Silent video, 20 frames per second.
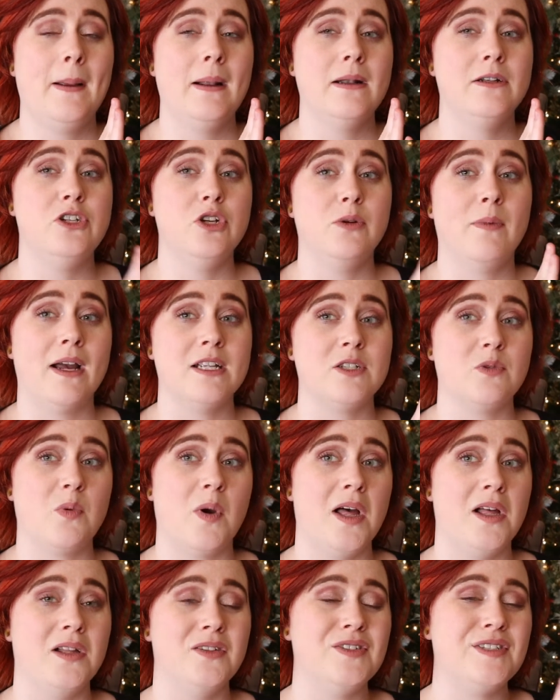Dumais
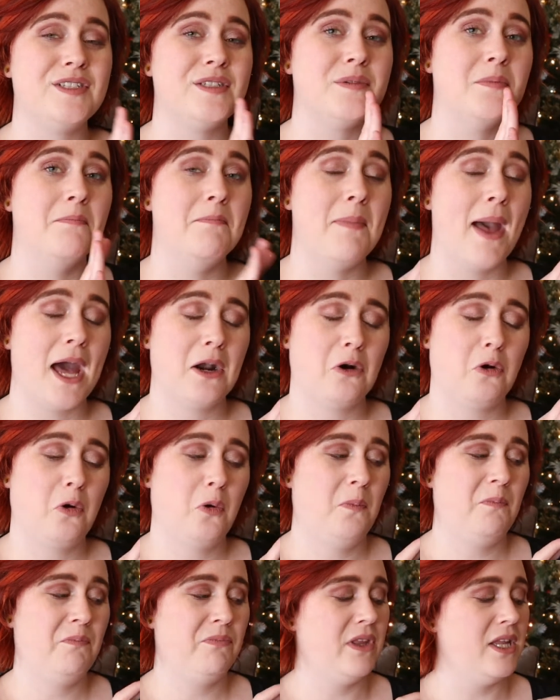Wells
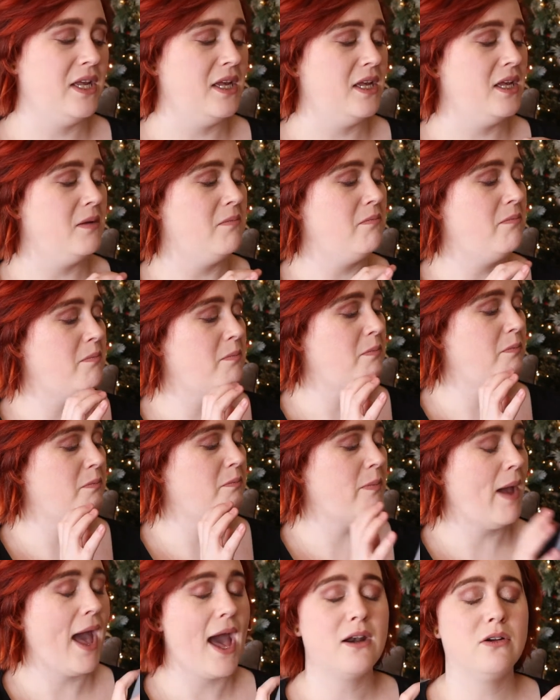battle. The
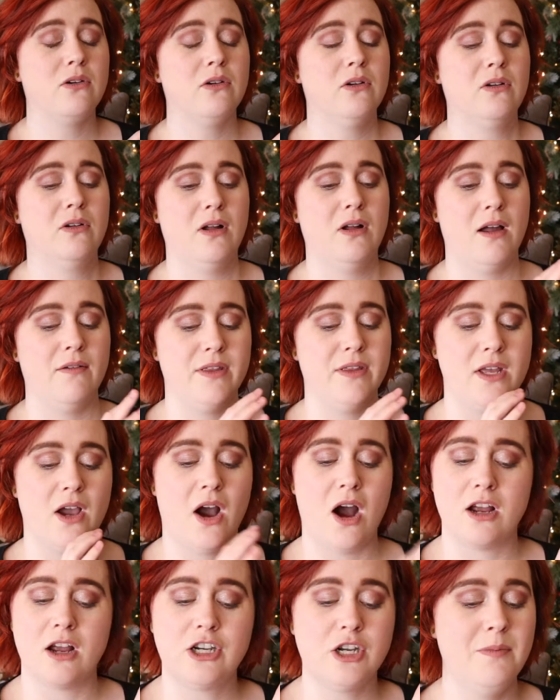battle of the
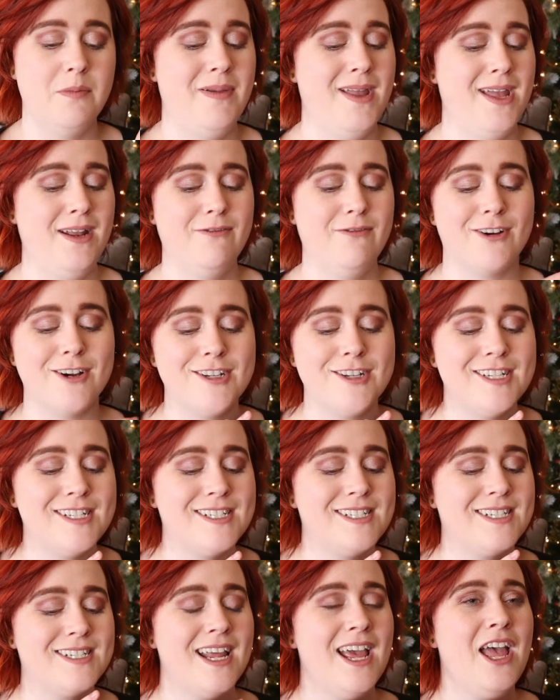Ashamen
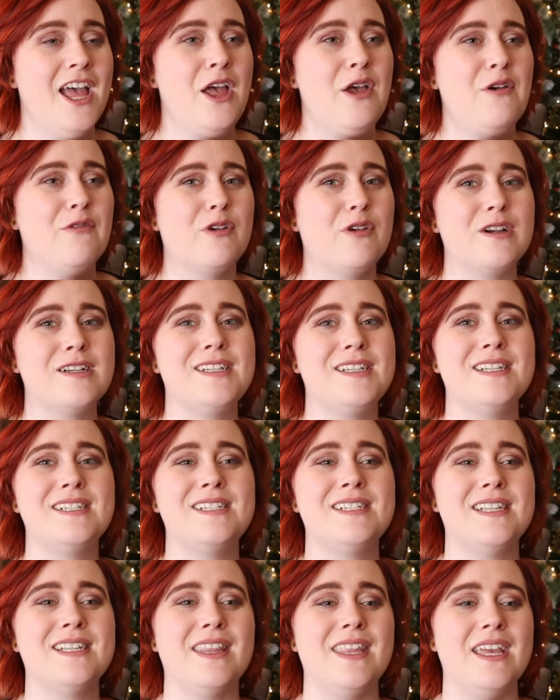versus
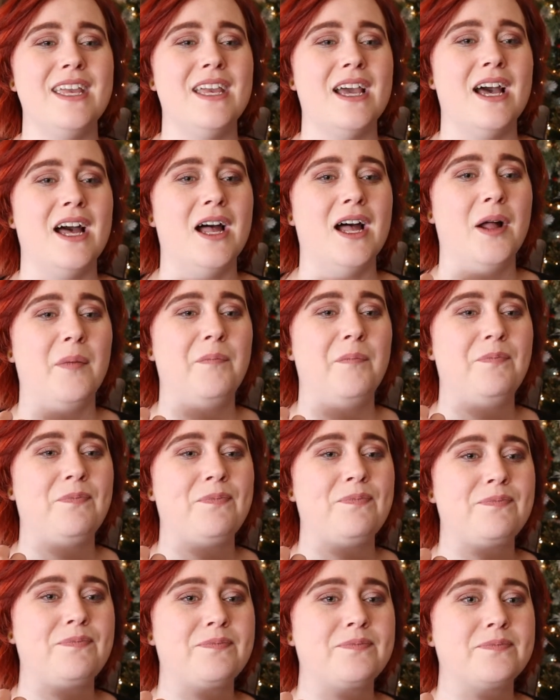the
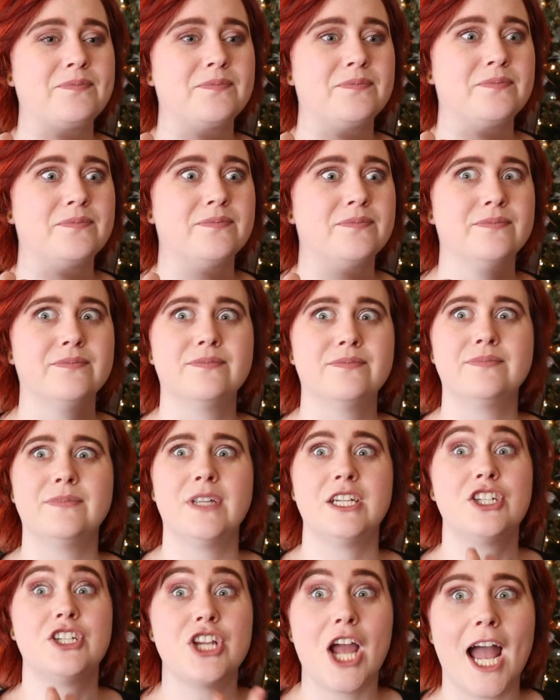
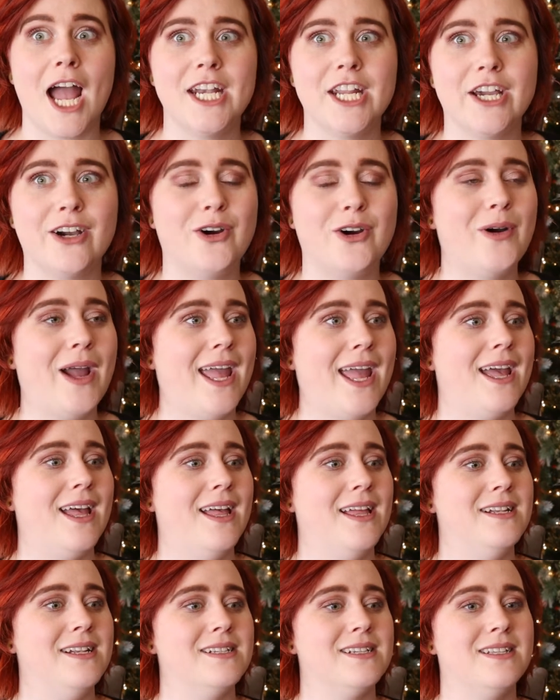Shido
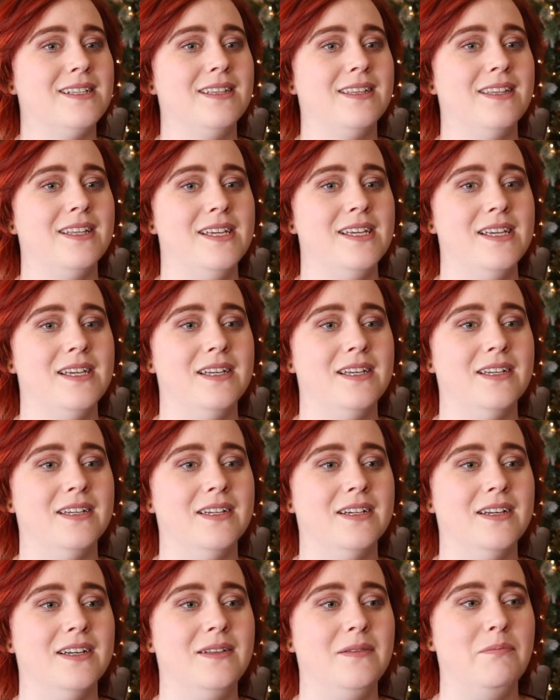and
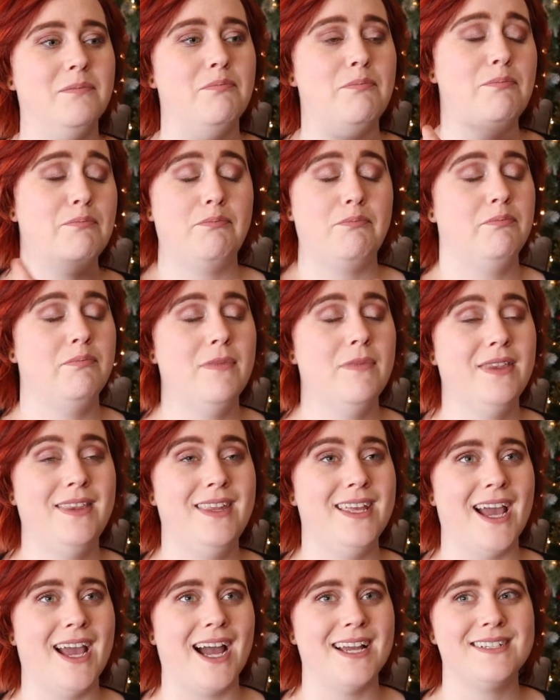the
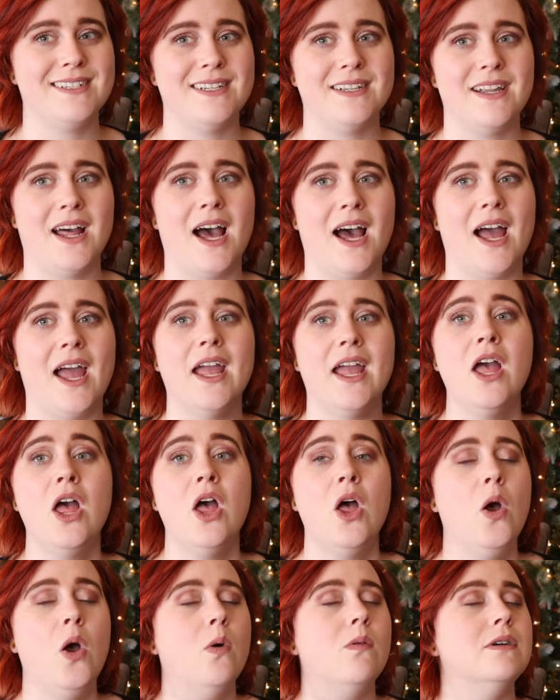Aes Sedai
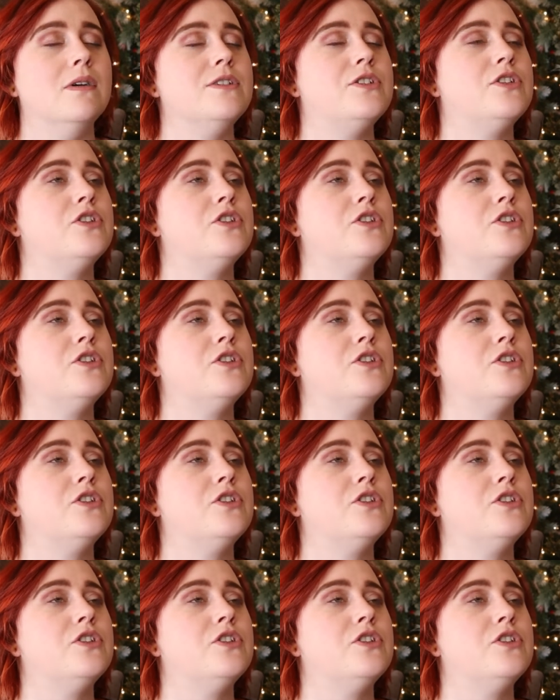was